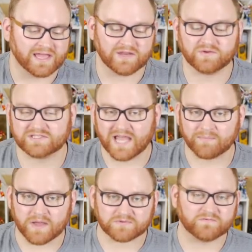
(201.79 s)
and you can
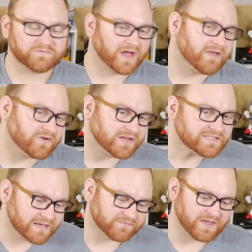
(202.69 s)
tap up to five
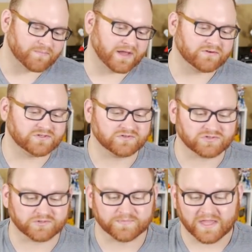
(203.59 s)
untapped vampires you
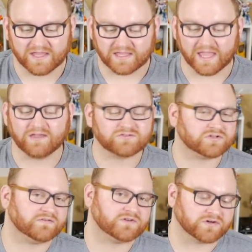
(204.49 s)
control, gain
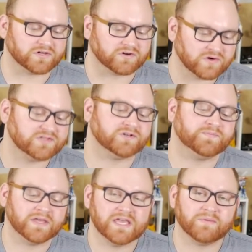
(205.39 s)
control of target creature.